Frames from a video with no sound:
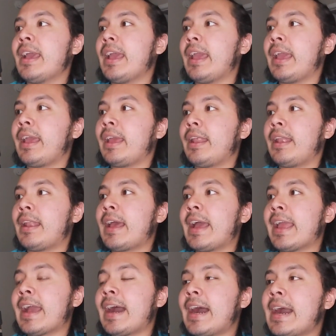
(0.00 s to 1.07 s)
And
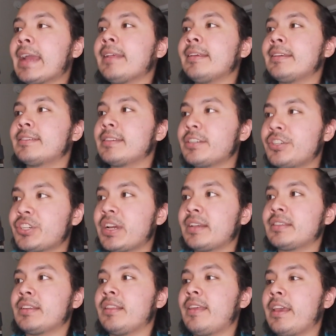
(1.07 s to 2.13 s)
I highly
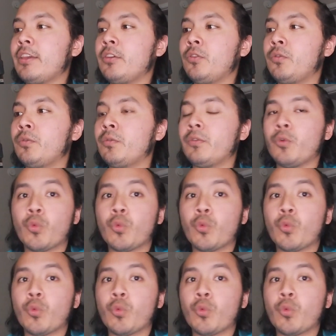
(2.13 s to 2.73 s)
suggest that you